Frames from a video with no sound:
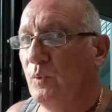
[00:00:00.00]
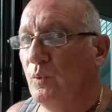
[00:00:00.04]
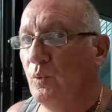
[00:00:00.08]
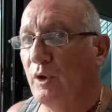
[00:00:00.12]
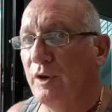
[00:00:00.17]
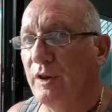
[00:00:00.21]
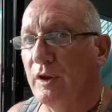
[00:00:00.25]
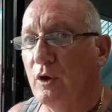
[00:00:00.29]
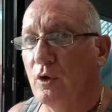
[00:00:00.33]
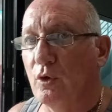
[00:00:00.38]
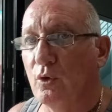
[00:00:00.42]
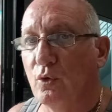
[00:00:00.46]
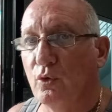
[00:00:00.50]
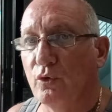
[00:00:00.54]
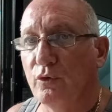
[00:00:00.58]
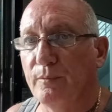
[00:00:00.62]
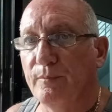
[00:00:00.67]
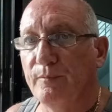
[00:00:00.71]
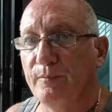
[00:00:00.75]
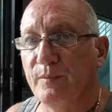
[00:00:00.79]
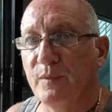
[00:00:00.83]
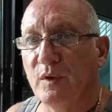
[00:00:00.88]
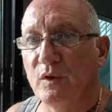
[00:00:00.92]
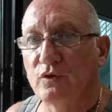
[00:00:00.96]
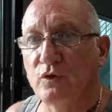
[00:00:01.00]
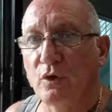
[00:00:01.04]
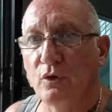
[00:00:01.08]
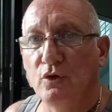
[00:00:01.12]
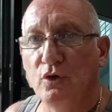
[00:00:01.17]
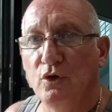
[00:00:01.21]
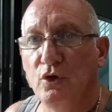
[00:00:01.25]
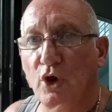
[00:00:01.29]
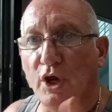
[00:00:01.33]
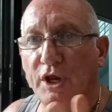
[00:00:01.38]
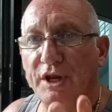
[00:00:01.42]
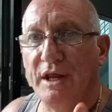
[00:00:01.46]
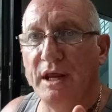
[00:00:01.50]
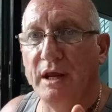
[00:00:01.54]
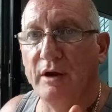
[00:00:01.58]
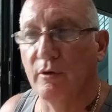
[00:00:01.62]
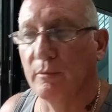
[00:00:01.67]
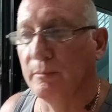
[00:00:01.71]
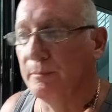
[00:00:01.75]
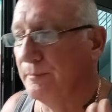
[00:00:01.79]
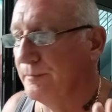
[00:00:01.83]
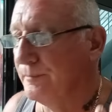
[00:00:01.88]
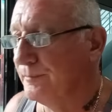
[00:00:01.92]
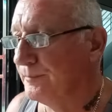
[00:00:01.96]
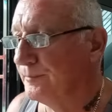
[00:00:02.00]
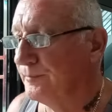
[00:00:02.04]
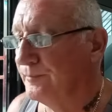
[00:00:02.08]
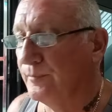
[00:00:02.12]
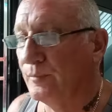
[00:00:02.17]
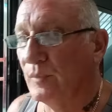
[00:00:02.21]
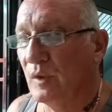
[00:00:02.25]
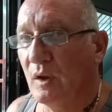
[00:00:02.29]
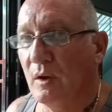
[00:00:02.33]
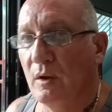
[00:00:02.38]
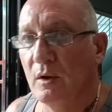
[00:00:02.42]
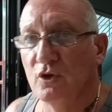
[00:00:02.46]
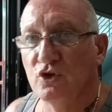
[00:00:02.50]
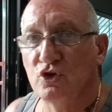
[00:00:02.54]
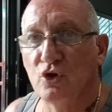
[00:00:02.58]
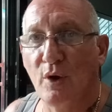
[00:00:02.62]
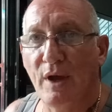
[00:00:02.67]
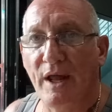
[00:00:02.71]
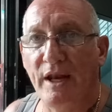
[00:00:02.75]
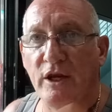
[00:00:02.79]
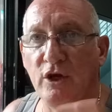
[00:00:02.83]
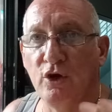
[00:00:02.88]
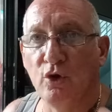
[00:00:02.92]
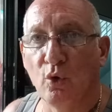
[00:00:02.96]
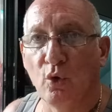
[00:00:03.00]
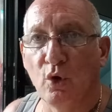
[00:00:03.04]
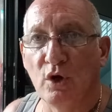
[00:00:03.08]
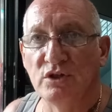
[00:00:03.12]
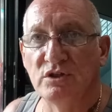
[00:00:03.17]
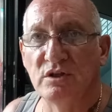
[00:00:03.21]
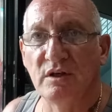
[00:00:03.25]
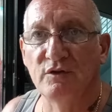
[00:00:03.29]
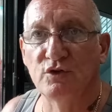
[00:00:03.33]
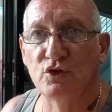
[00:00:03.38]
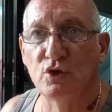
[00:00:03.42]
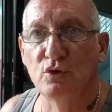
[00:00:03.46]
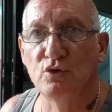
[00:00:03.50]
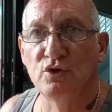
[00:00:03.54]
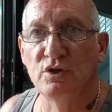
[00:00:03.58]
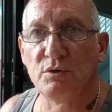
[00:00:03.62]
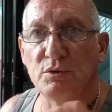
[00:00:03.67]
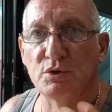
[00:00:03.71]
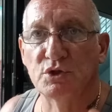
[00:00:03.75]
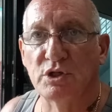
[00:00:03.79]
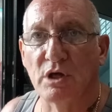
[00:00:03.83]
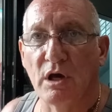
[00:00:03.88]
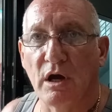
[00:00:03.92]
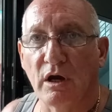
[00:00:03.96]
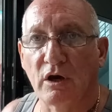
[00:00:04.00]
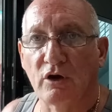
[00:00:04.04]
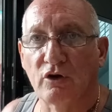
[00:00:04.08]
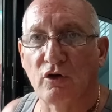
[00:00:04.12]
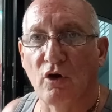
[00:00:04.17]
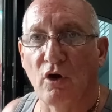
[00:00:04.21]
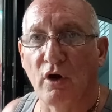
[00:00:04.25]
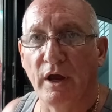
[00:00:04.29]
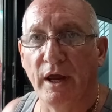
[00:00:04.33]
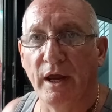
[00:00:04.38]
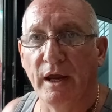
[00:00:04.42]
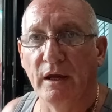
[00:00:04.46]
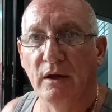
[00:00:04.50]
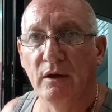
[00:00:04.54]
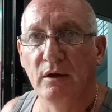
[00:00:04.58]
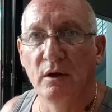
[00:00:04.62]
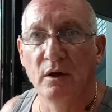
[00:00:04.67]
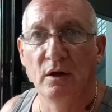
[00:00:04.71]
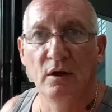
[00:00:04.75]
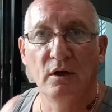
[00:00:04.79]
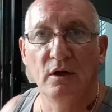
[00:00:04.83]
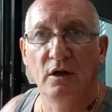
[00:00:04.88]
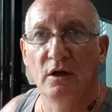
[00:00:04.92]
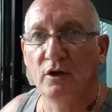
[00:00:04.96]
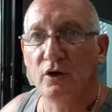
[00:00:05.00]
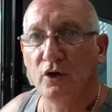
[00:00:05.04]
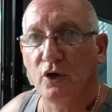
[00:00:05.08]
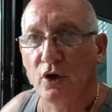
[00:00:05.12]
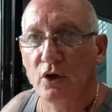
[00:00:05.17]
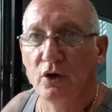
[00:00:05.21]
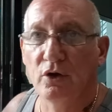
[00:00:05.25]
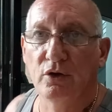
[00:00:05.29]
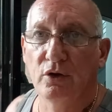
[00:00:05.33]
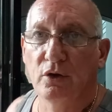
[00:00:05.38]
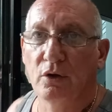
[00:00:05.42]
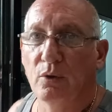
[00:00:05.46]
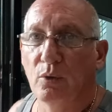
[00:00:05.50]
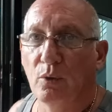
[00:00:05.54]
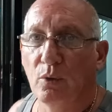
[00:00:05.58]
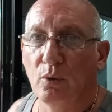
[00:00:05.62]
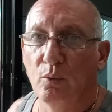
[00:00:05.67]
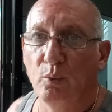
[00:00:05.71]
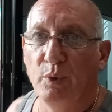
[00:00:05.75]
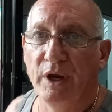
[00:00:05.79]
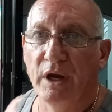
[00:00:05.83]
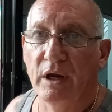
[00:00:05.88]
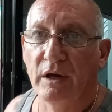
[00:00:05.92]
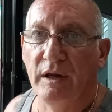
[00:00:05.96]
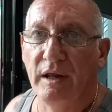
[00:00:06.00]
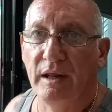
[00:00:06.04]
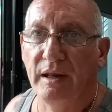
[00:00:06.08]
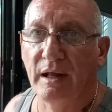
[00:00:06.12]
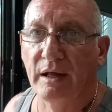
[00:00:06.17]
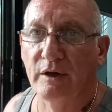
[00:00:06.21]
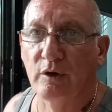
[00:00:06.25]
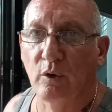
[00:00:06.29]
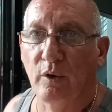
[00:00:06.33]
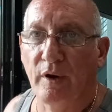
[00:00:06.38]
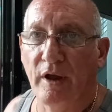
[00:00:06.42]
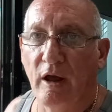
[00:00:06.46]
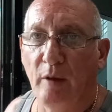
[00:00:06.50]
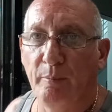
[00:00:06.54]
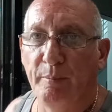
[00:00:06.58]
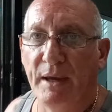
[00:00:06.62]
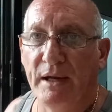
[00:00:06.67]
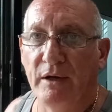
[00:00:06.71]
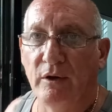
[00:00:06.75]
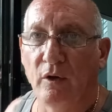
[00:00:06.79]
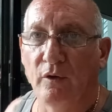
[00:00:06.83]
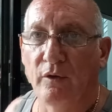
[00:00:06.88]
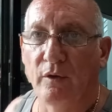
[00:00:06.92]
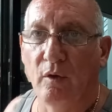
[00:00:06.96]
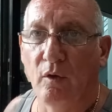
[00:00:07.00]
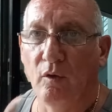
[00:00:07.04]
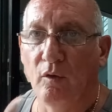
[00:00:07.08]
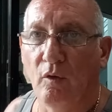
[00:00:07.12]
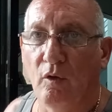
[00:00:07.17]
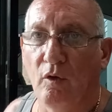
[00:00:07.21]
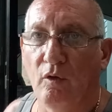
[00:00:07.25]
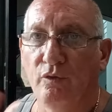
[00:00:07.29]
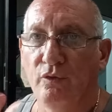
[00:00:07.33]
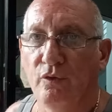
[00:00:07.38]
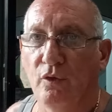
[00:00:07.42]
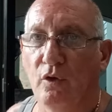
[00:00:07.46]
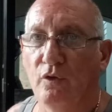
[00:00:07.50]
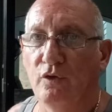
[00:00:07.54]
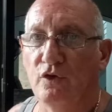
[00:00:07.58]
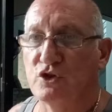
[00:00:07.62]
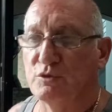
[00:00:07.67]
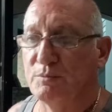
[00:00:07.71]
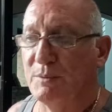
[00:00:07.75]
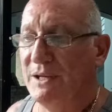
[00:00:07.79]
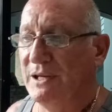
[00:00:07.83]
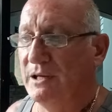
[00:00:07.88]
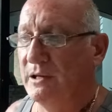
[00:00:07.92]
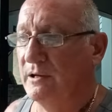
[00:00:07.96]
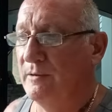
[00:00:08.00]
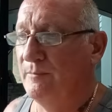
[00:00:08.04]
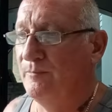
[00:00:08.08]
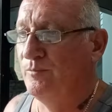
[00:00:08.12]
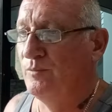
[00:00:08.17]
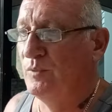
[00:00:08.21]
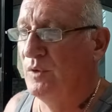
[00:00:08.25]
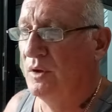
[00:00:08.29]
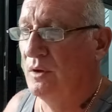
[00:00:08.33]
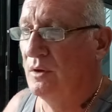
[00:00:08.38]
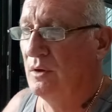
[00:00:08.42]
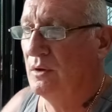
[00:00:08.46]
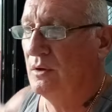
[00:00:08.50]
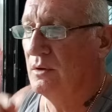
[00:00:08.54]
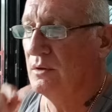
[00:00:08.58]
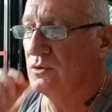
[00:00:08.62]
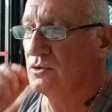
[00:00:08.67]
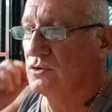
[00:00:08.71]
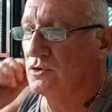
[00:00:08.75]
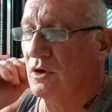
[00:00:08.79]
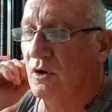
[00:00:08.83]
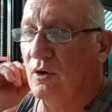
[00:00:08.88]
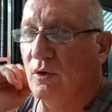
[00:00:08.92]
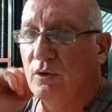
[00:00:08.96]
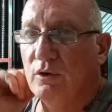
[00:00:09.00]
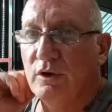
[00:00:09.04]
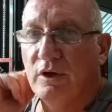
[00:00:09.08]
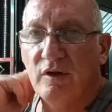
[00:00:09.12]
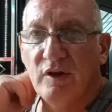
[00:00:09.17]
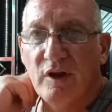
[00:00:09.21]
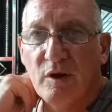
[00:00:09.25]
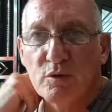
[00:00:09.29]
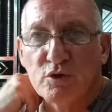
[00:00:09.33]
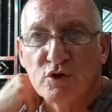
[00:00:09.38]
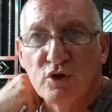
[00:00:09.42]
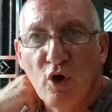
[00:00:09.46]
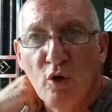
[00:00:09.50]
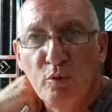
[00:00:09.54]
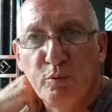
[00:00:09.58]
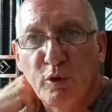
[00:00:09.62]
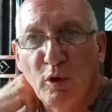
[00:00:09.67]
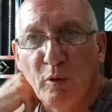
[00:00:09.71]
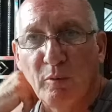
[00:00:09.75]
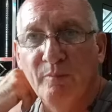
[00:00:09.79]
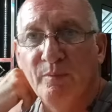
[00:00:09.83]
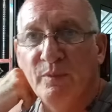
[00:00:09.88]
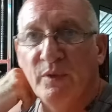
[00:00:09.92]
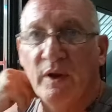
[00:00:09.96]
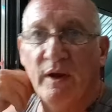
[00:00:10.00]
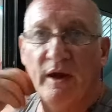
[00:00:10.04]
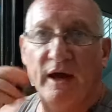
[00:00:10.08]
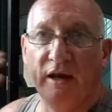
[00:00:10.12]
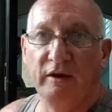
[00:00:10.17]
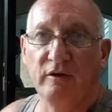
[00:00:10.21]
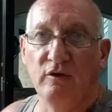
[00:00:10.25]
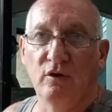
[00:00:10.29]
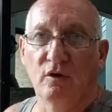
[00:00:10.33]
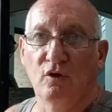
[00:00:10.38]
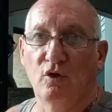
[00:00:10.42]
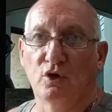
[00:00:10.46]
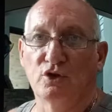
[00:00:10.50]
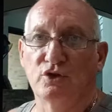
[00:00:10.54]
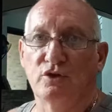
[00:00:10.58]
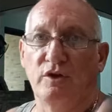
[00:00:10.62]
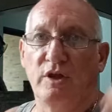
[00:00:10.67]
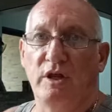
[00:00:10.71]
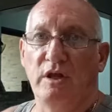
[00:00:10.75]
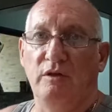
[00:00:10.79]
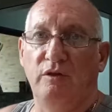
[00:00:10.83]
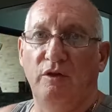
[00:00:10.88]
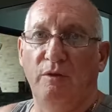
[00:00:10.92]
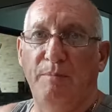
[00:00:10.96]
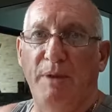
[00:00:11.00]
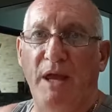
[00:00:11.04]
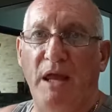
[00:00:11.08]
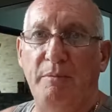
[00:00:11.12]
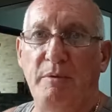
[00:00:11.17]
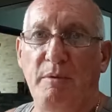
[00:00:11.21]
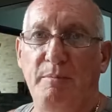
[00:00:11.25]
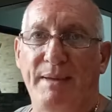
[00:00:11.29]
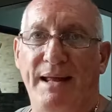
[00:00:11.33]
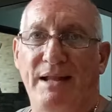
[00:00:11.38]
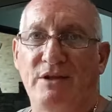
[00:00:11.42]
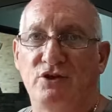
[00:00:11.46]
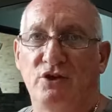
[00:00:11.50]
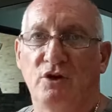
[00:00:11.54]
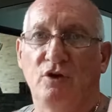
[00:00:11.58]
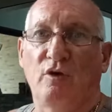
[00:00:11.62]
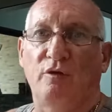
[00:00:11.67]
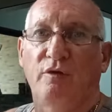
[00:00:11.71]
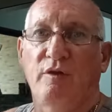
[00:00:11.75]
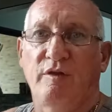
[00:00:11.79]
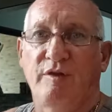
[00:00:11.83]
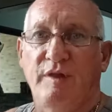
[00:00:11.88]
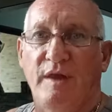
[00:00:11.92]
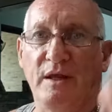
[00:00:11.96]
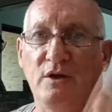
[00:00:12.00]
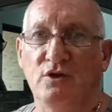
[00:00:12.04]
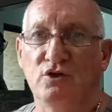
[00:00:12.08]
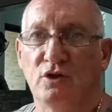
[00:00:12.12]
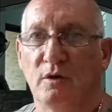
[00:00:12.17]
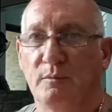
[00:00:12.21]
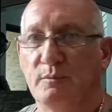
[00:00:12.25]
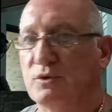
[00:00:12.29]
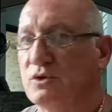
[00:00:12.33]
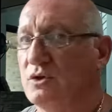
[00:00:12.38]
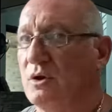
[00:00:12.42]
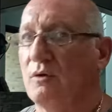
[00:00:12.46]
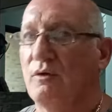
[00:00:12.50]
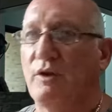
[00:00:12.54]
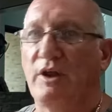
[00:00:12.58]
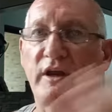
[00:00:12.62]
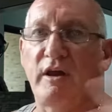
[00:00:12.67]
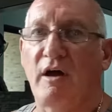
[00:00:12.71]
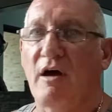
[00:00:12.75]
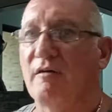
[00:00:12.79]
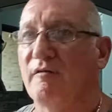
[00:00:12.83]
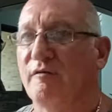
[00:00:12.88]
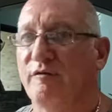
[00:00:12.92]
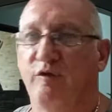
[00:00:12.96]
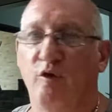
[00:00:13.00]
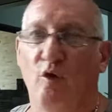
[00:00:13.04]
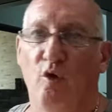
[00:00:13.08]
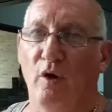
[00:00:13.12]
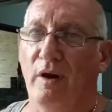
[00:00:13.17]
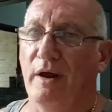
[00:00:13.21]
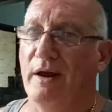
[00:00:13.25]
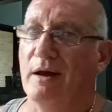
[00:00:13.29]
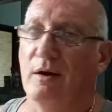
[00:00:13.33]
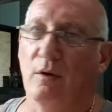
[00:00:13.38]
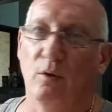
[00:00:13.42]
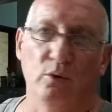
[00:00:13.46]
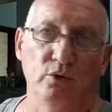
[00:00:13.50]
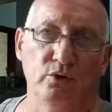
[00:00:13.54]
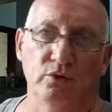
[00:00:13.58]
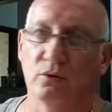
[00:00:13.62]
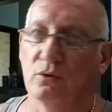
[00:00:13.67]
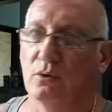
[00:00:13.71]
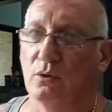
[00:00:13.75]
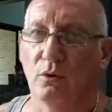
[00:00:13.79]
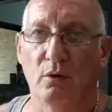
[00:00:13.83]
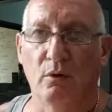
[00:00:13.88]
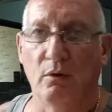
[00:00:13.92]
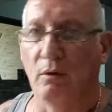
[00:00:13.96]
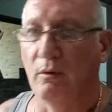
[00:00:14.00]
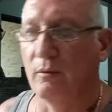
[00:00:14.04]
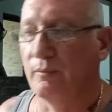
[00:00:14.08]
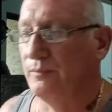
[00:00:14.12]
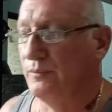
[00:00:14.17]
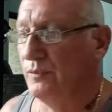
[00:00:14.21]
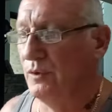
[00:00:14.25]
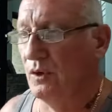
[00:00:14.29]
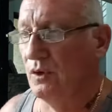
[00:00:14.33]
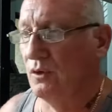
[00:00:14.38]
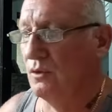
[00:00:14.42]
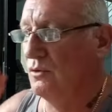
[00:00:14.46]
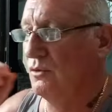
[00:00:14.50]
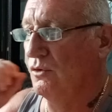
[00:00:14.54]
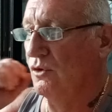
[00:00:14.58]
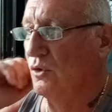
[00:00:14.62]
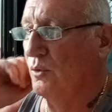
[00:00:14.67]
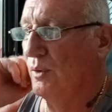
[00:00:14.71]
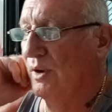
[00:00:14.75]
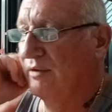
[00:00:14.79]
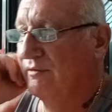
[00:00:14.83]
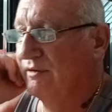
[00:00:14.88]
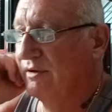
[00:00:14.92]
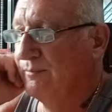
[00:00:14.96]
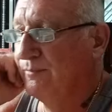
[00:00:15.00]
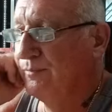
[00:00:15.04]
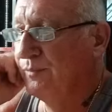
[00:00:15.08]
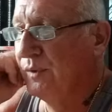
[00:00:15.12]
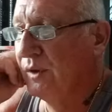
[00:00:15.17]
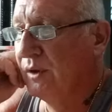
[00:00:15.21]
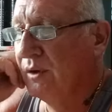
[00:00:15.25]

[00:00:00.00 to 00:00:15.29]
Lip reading: what they're called, so you can hear them. So any noise, as soon as it would start crying, we could hear that on our bed on the speaker. So there was no problem. And of course, the baby beds, they got the things up, so they can't fall out or whatever.